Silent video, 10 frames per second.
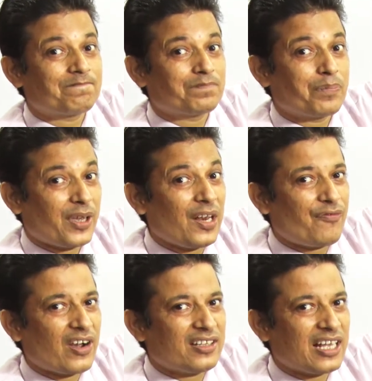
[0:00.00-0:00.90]

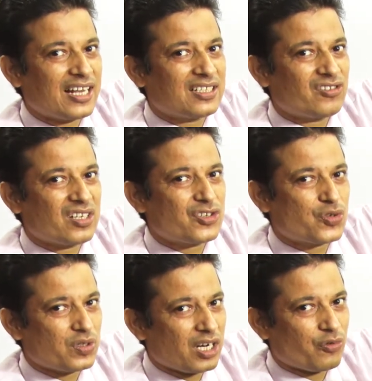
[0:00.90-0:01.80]
verify that, dear
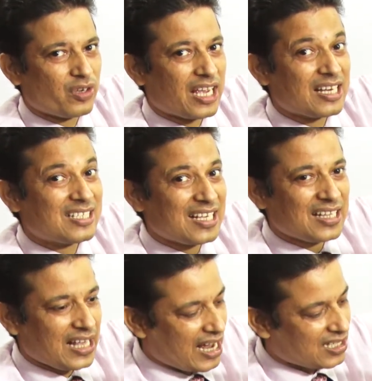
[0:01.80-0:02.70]
student, we can say
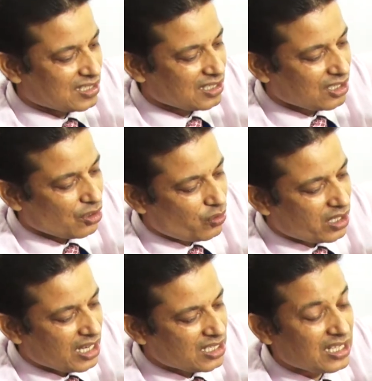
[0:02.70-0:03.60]
that
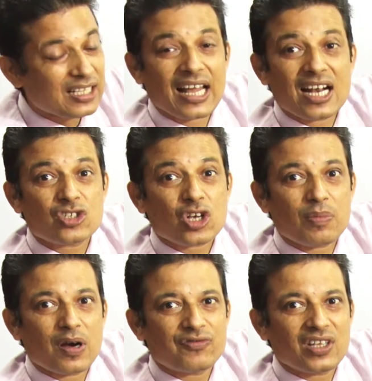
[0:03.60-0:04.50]
sum
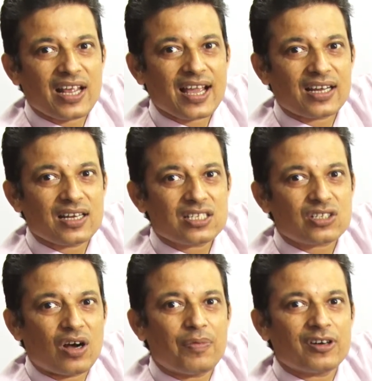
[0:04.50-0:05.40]
of 3 angles
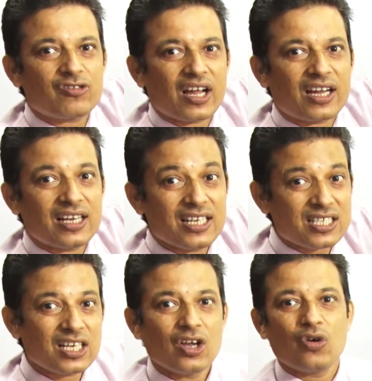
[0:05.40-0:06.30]
of a triangle is
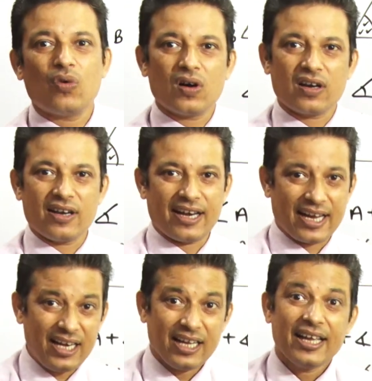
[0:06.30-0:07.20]

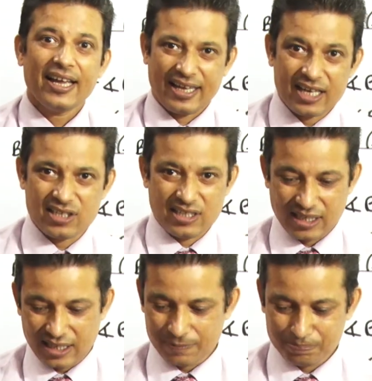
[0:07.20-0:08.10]
180 degree.